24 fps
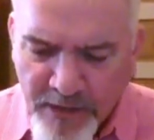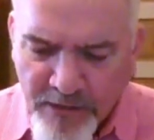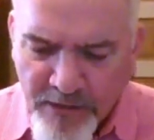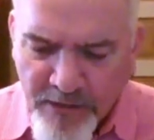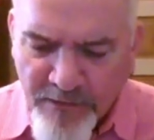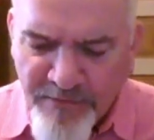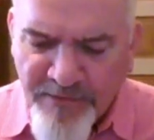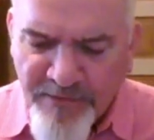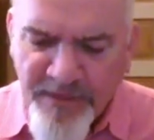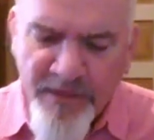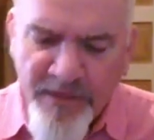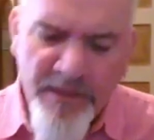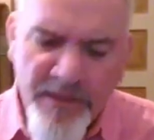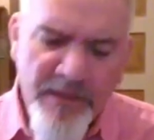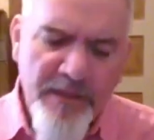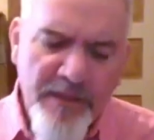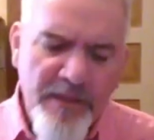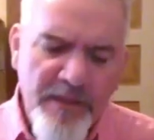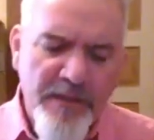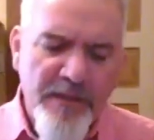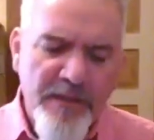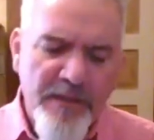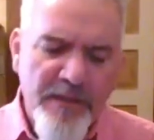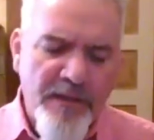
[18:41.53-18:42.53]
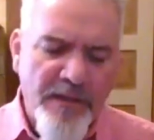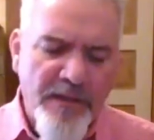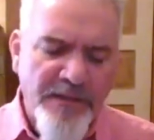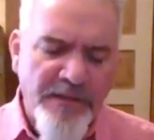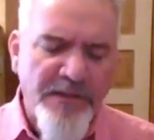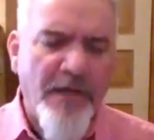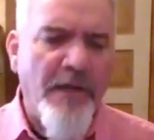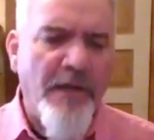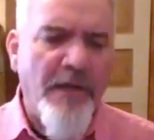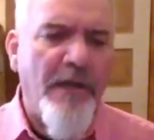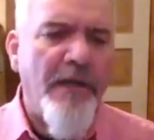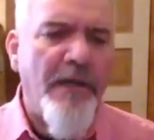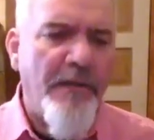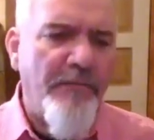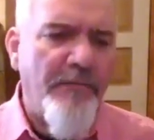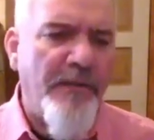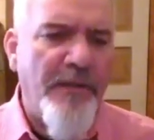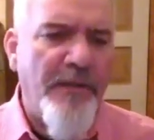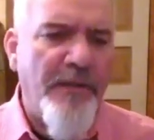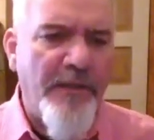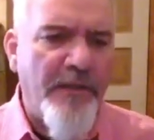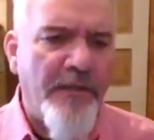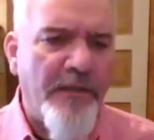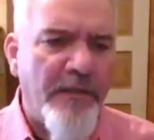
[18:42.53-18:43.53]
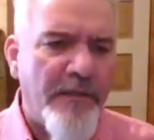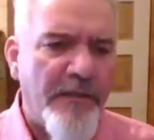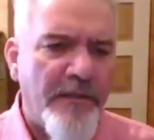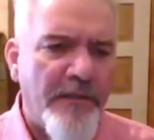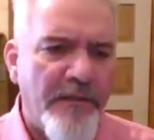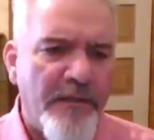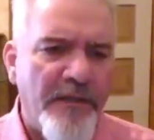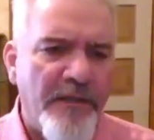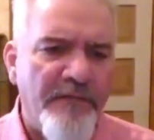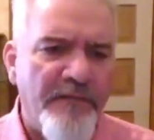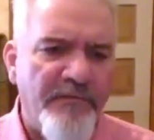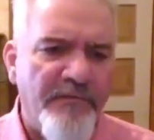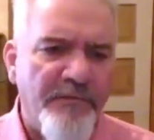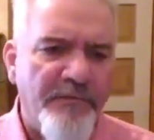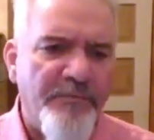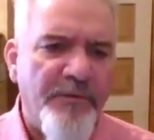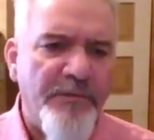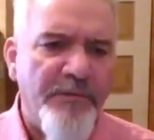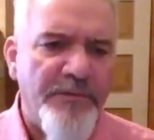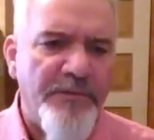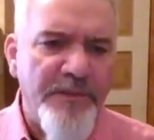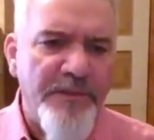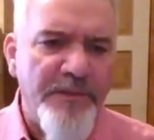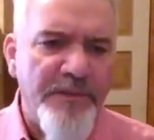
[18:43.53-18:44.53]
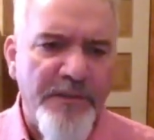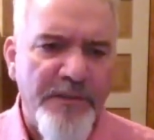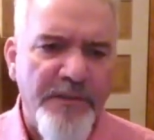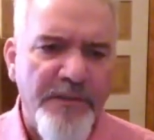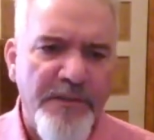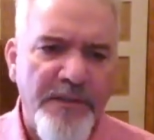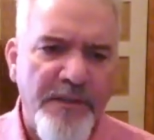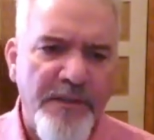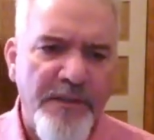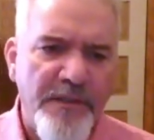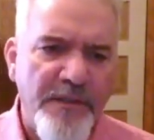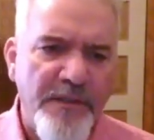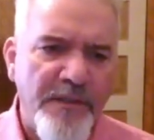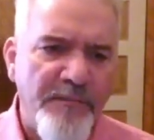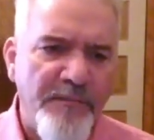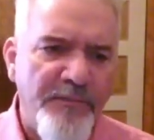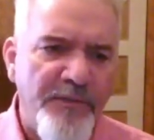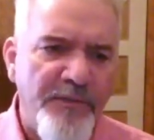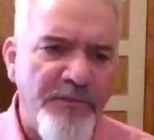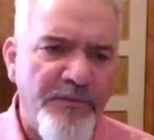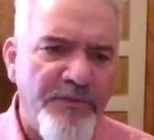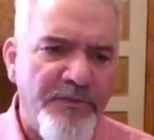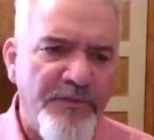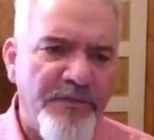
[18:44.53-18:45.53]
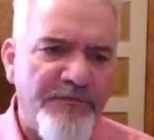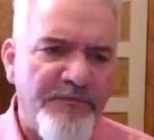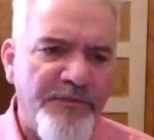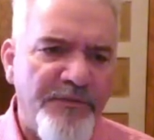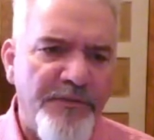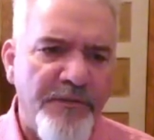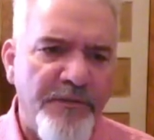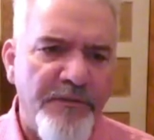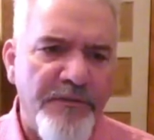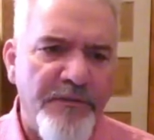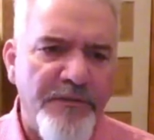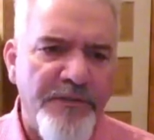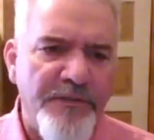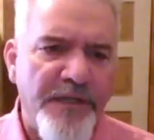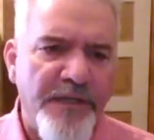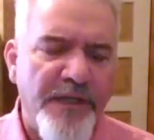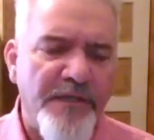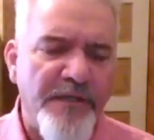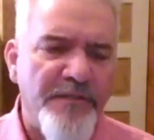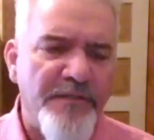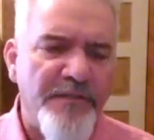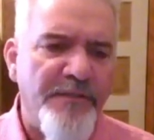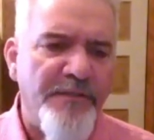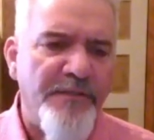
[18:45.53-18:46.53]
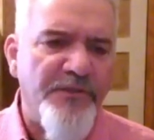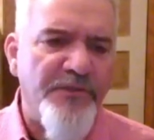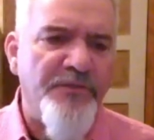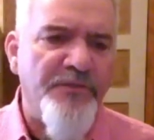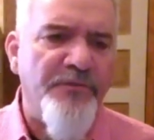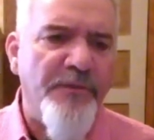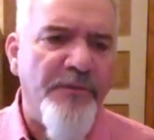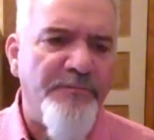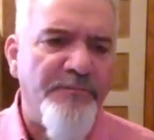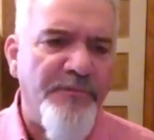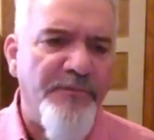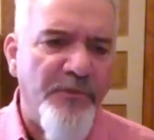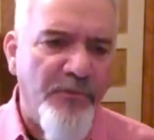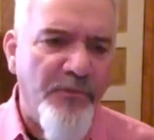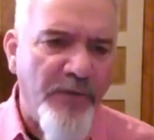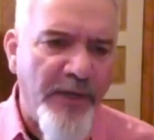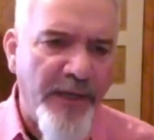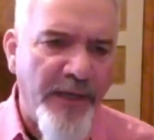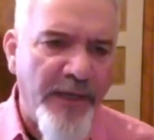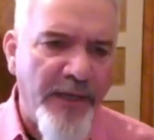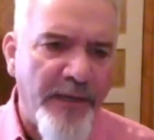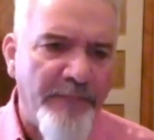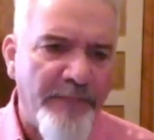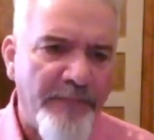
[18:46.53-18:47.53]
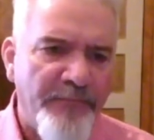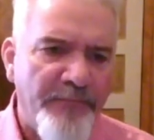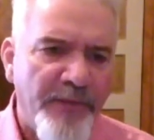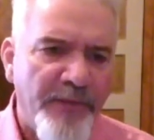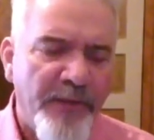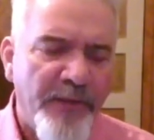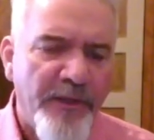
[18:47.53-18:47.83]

The autonomy of a person in an abusive church has been stripped away